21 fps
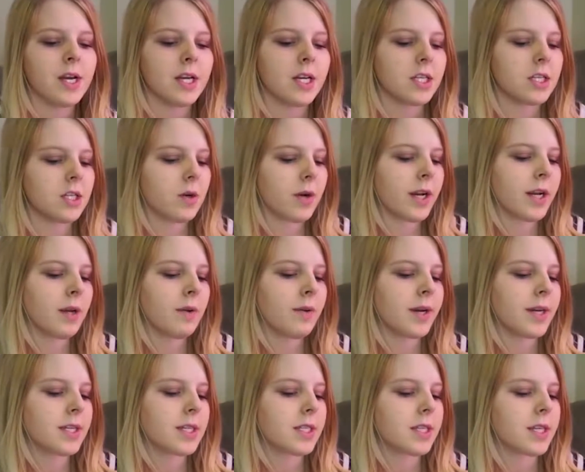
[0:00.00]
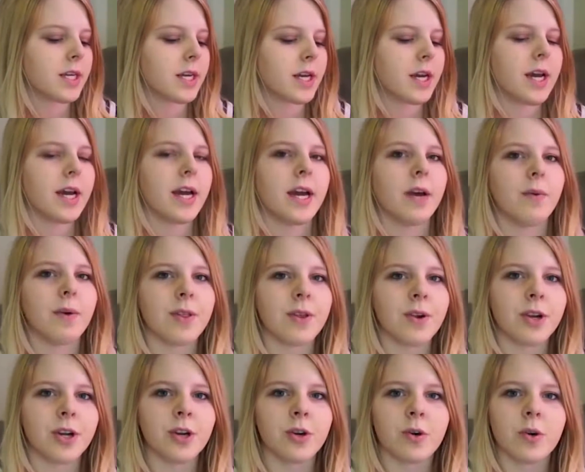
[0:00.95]
So anyways,
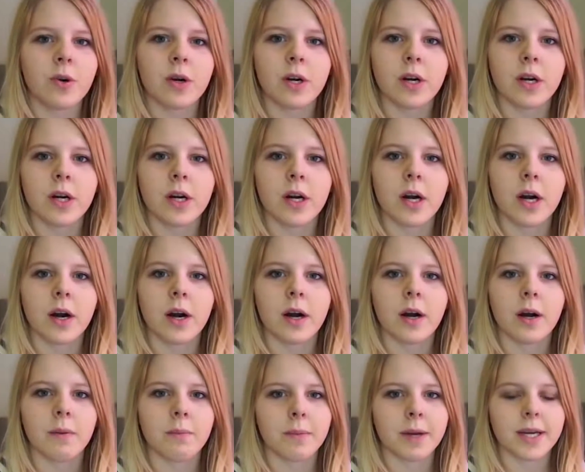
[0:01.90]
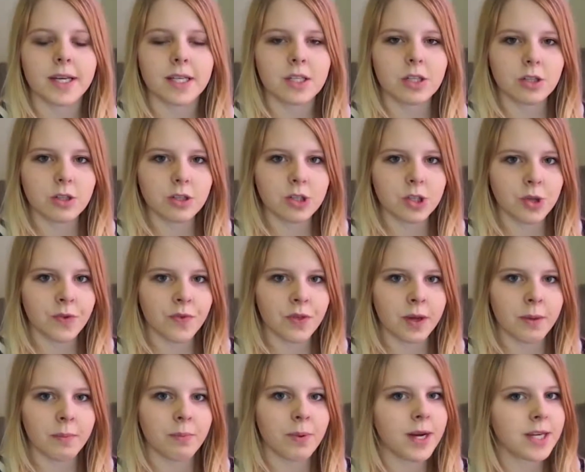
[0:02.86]
whether you're
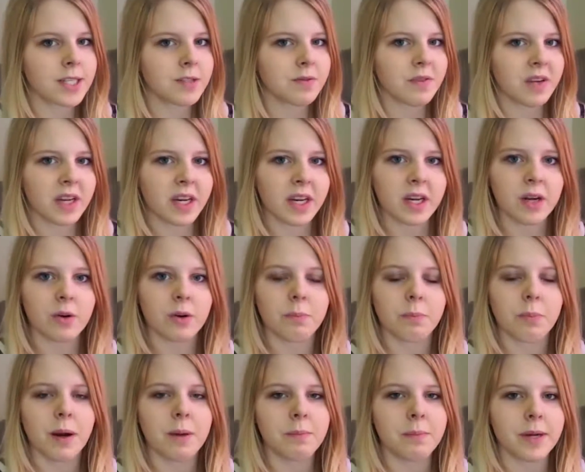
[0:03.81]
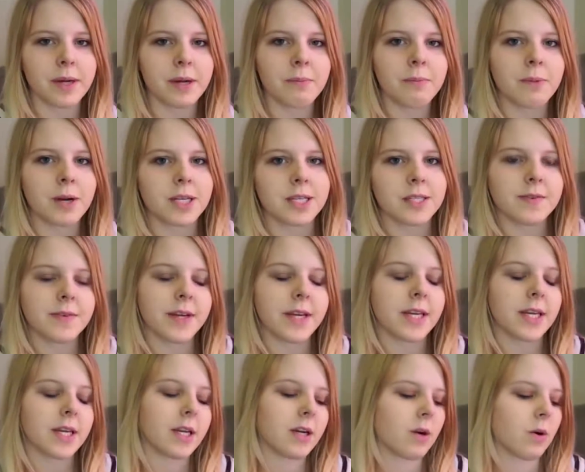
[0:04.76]
exclusively breastfeeding or pumping and
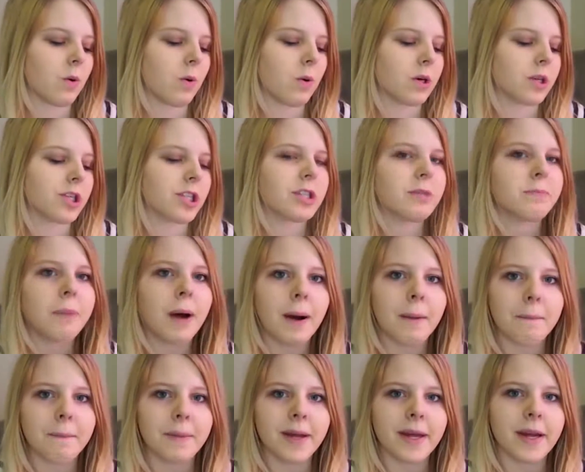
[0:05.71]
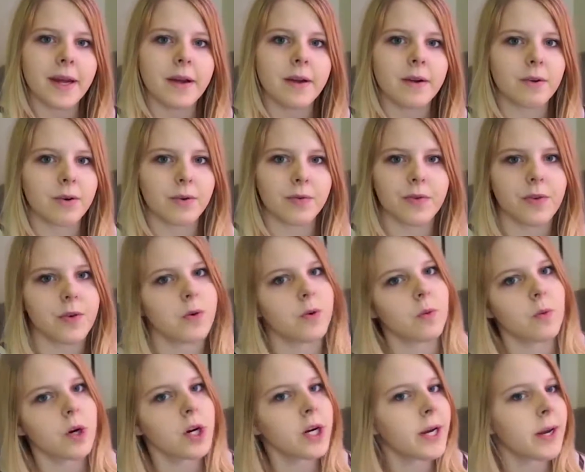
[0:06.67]
breastfeeding, or just pumping, or if you're
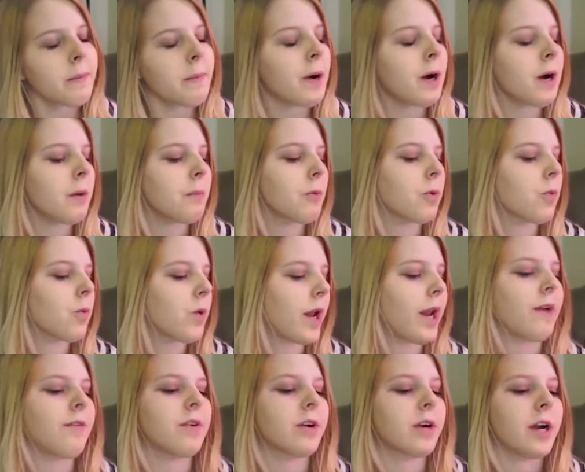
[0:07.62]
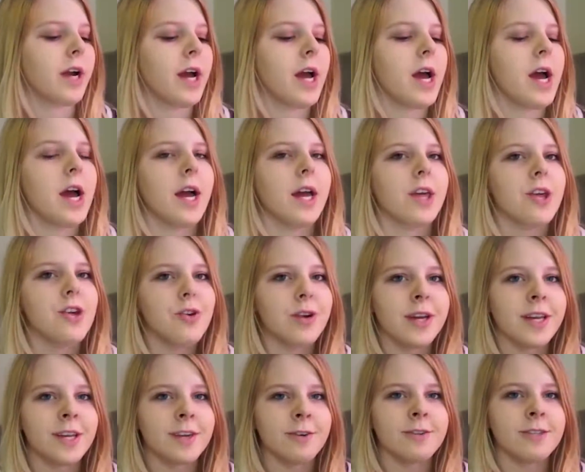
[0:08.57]
a working mom or whatever, you
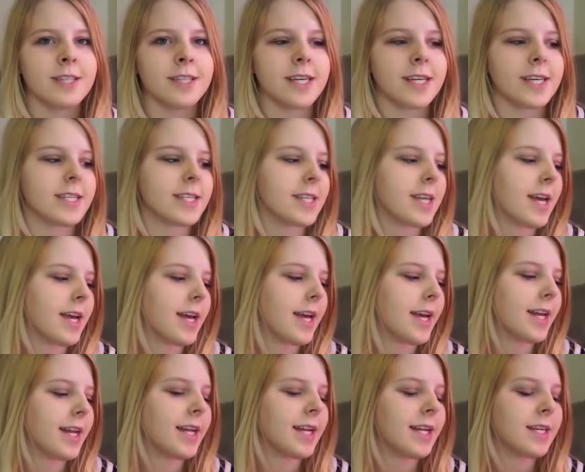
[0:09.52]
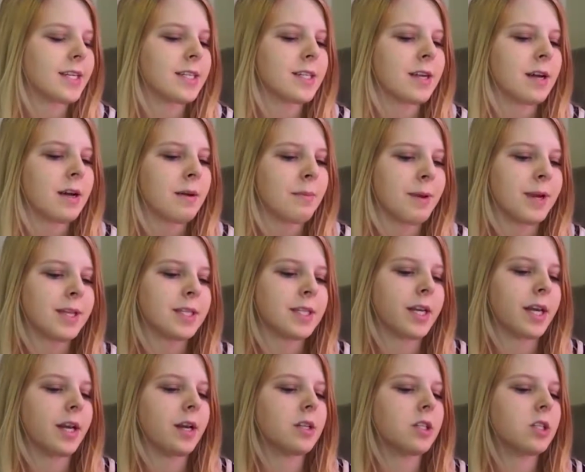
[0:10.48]
can use this, and it is
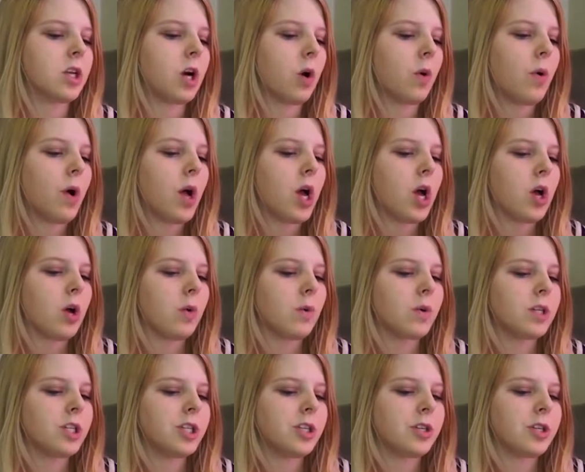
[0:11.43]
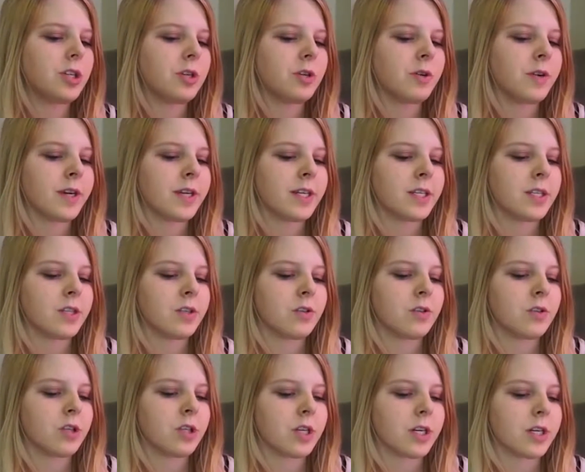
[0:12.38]
amazing. So what you do is
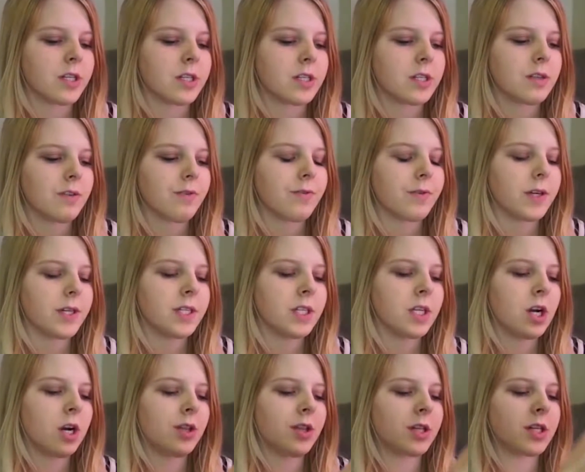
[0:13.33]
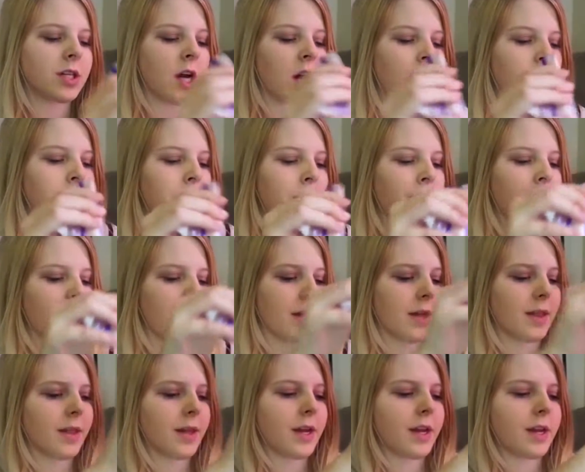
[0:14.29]
you just freeze it on the top,
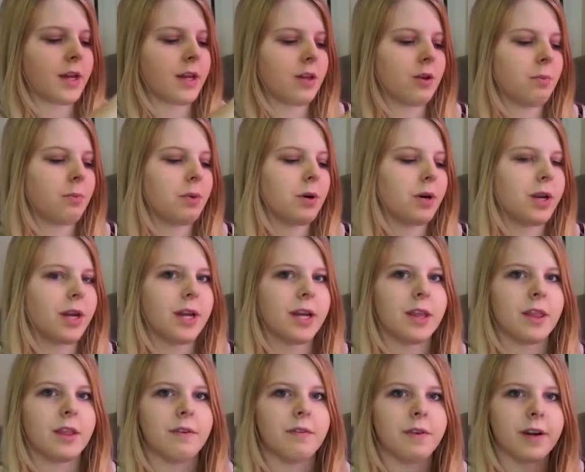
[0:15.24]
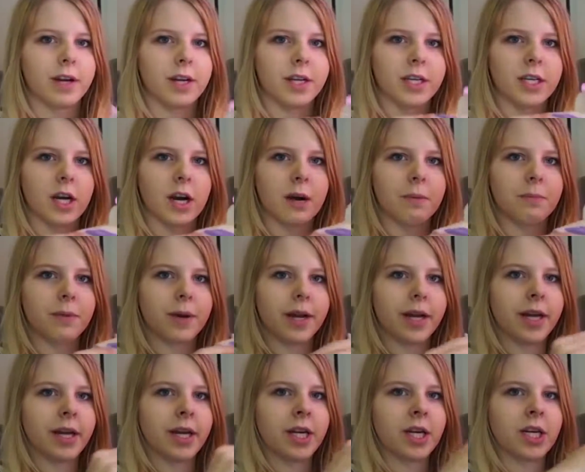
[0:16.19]
and then you put it in the very top right
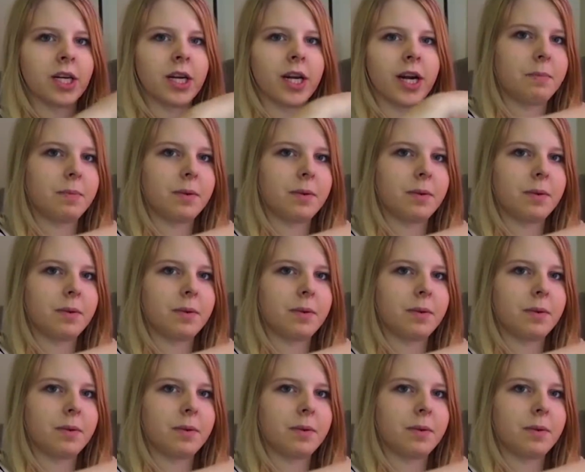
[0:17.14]
here,